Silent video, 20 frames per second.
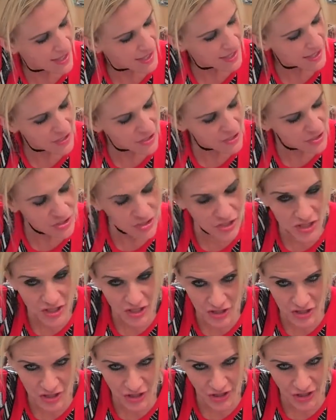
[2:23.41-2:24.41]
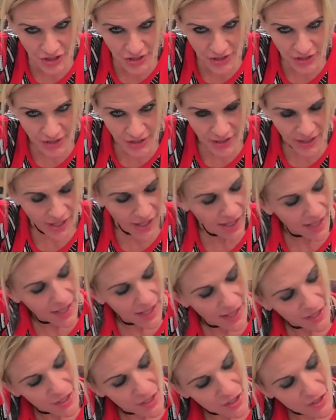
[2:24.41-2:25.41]
Here's ginger.
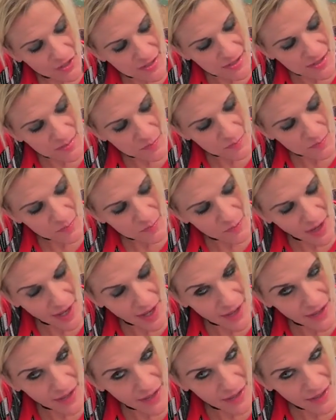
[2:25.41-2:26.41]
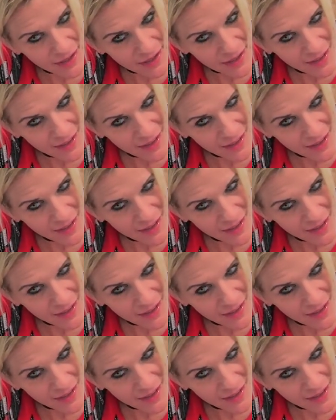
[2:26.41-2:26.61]
Here's bread.